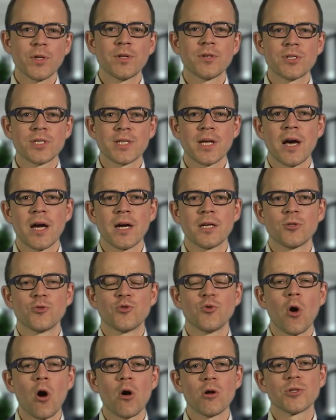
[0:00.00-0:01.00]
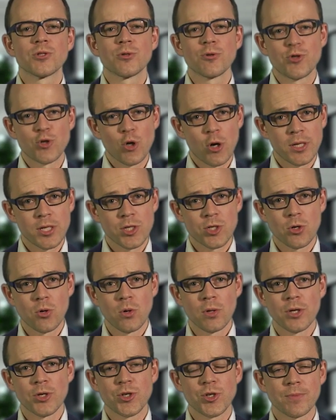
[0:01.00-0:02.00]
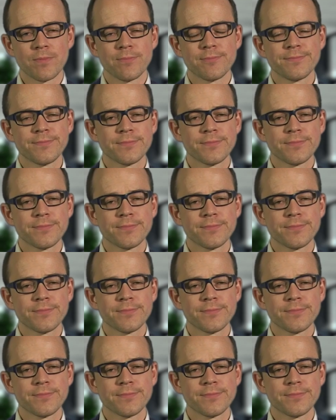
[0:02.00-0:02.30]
we decide to also join this coalition?